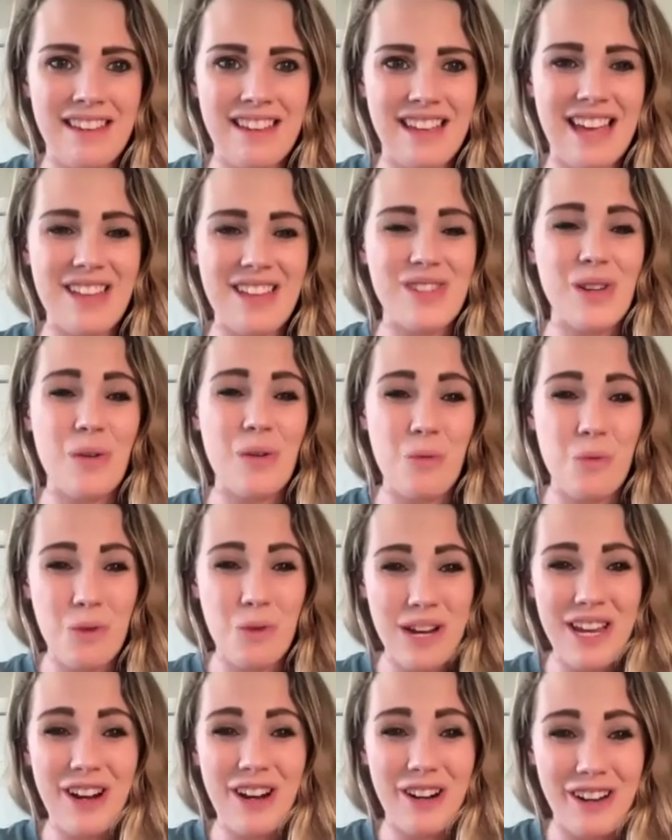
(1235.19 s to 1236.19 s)
And so
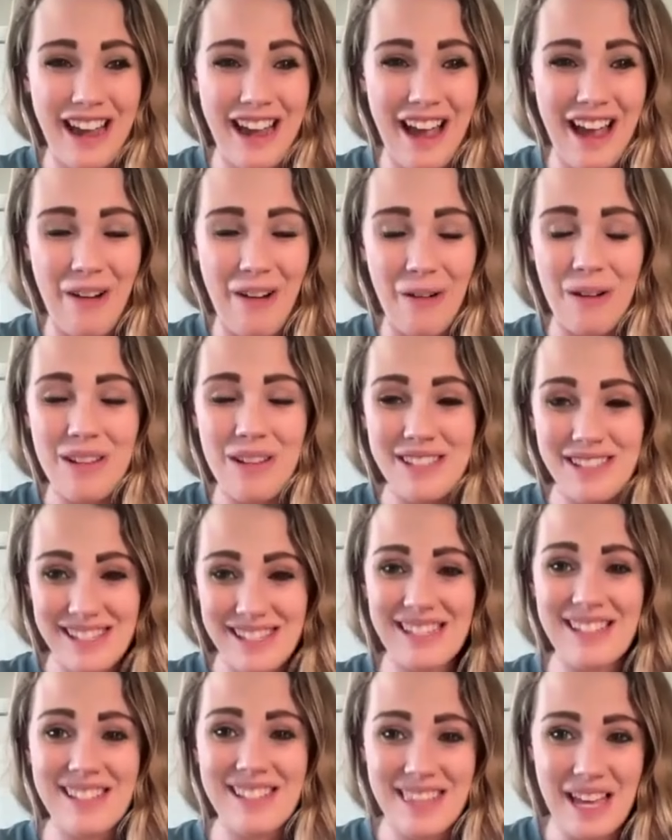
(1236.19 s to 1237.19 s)
we are now
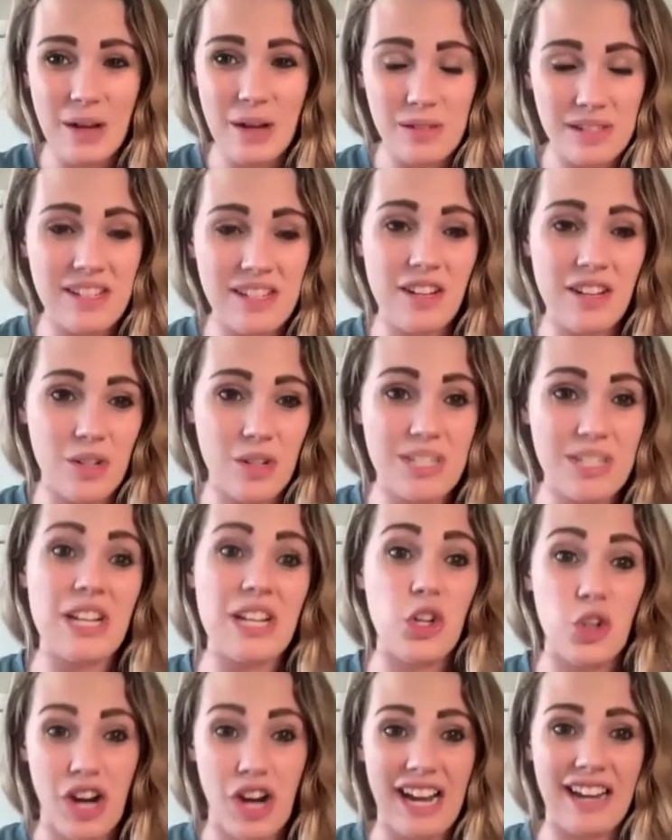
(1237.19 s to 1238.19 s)
6,000 years
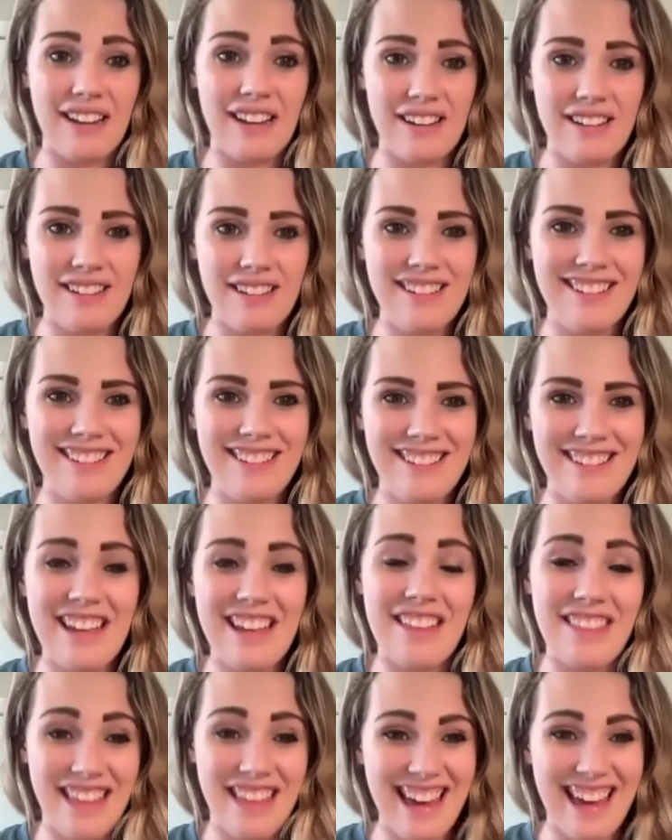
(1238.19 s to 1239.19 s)
ingrained
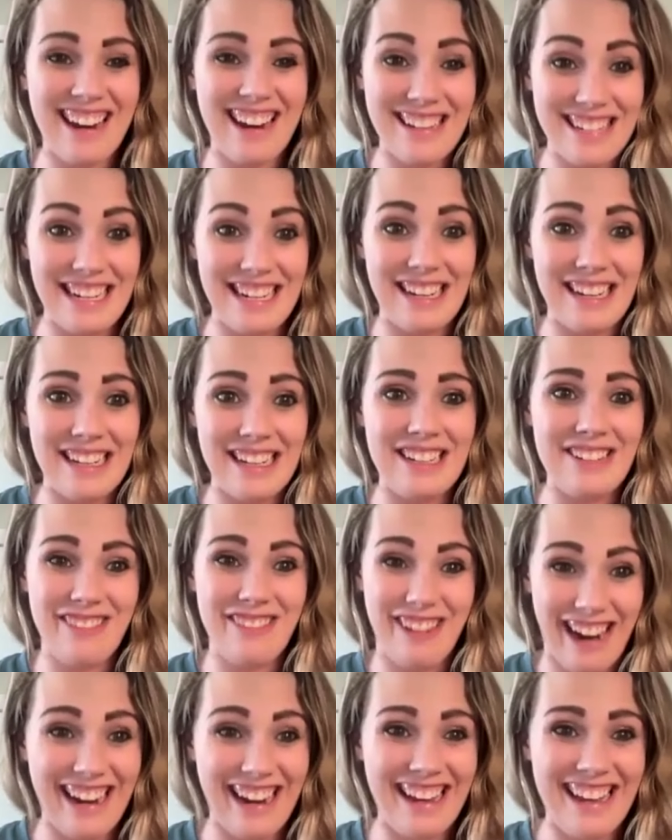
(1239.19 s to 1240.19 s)
in that idea,
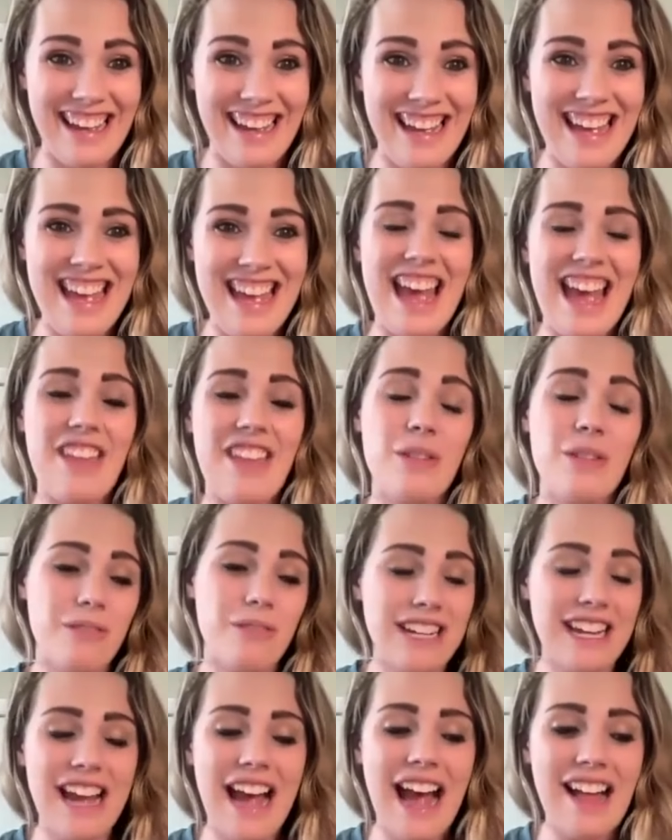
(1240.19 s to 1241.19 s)
right? And the
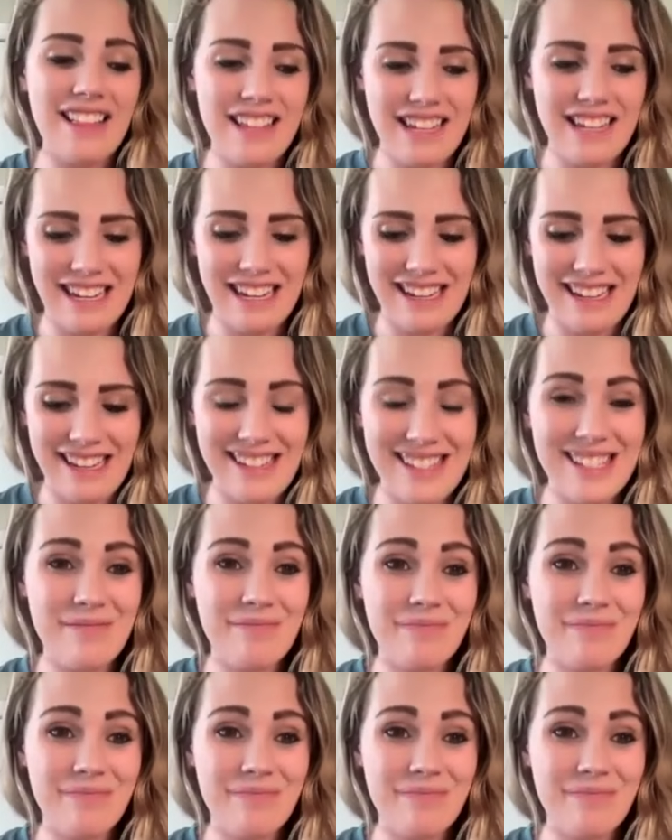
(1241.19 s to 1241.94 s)
reality is